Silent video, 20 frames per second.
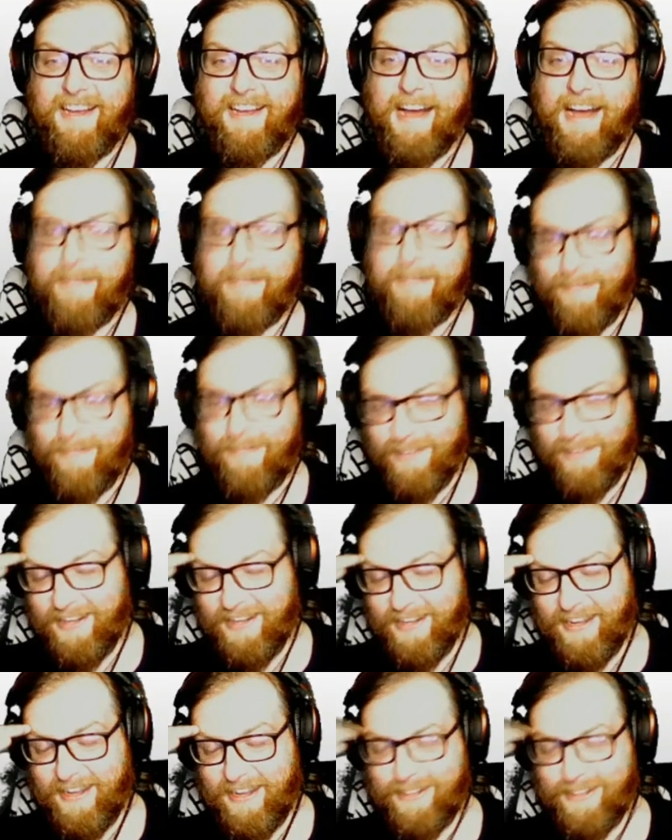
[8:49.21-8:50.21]
I mean,
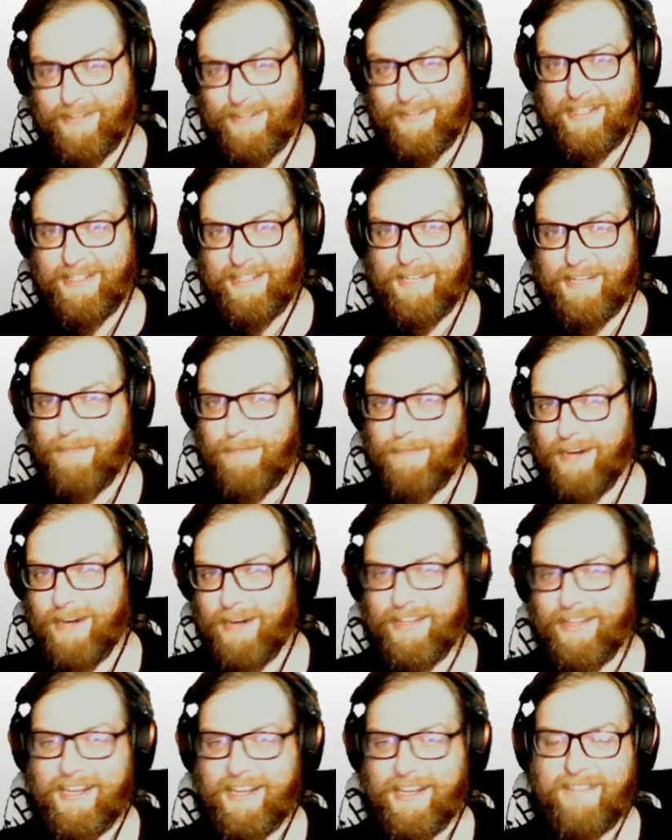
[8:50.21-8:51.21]
suicide's
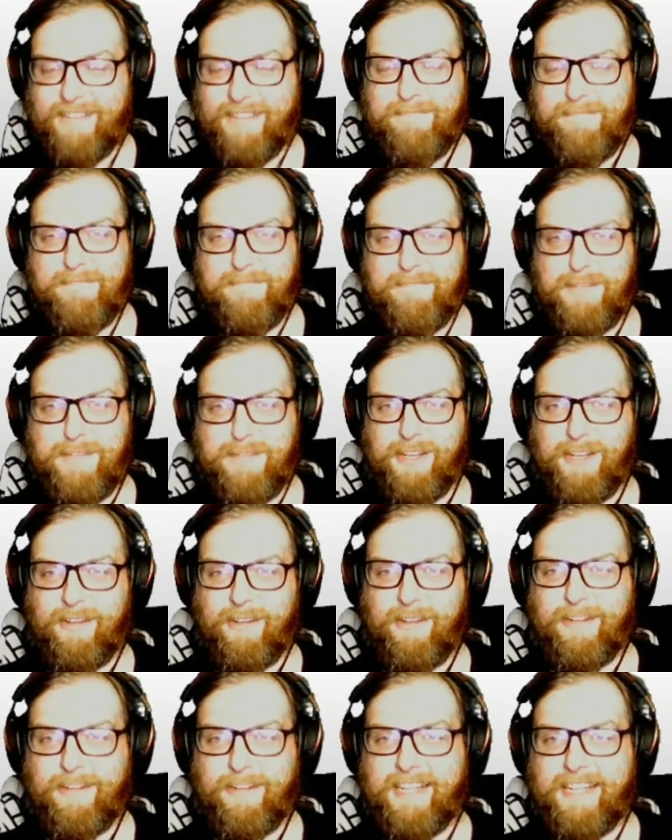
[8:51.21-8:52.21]
better than
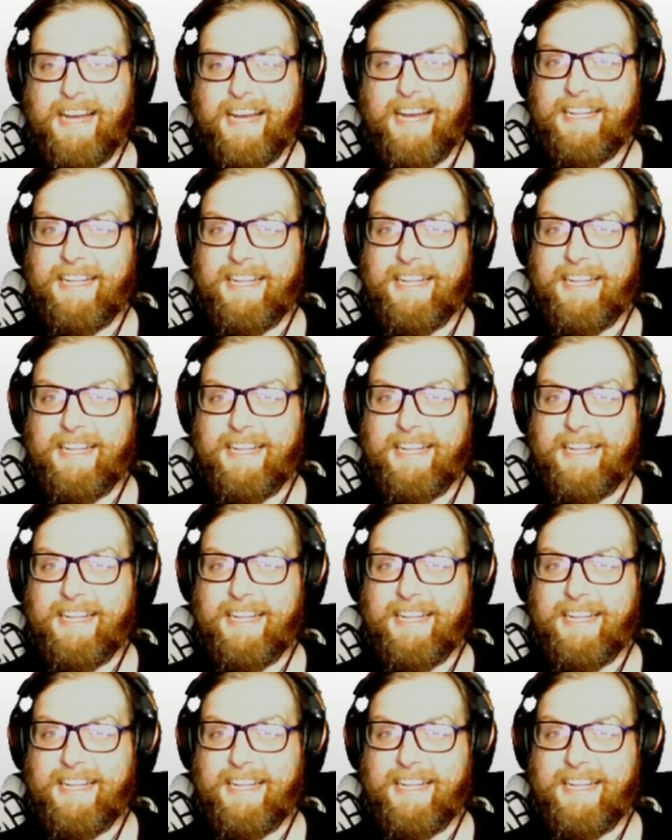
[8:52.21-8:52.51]
dealing with that.